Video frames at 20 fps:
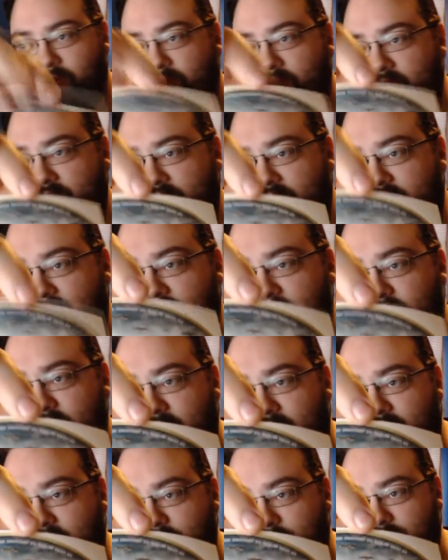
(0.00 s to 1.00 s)
the sticker
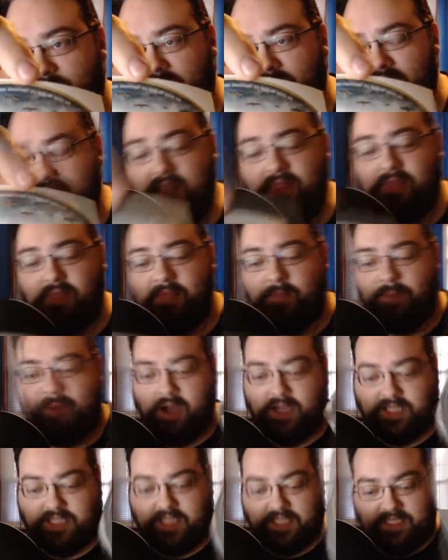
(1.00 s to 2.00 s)
that comes in the
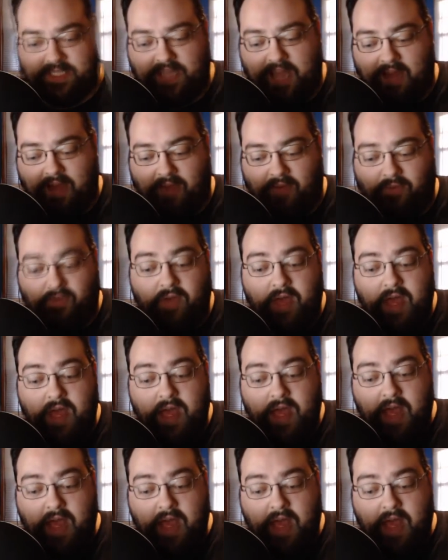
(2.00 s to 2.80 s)
box itself.